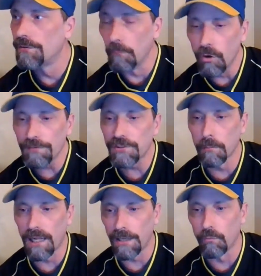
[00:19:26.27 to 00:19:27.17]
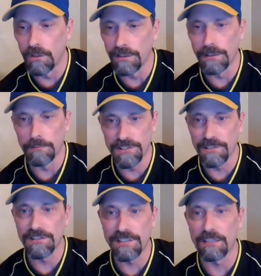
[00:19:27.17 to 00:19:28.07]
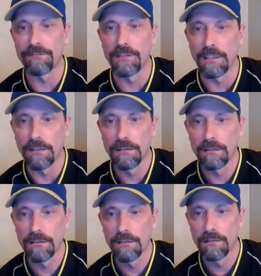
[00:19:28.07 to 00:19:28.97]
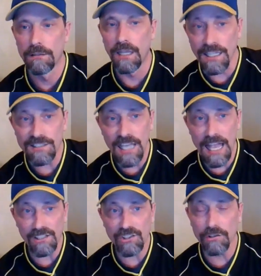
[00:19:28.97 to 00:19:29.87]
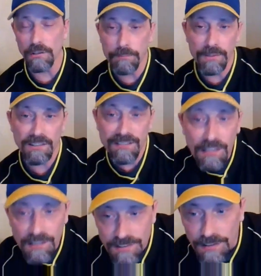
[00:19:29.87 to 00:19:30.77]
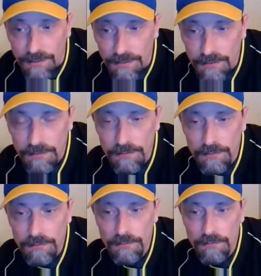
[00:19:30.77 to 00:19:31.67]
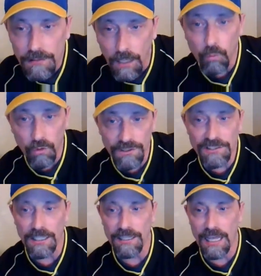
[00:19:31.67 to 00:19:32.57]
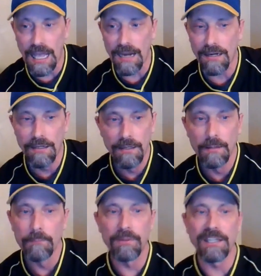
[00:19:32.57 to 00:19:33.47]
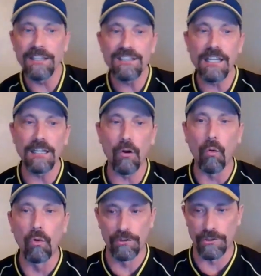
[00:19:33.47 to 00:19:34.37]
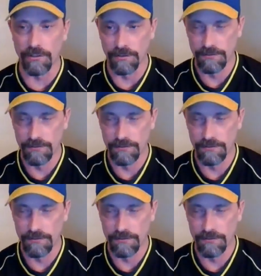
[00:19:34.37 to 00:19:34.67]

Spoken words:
moved Tremont Williams to safety. He's actually been decent. I will say that. But he's getting older.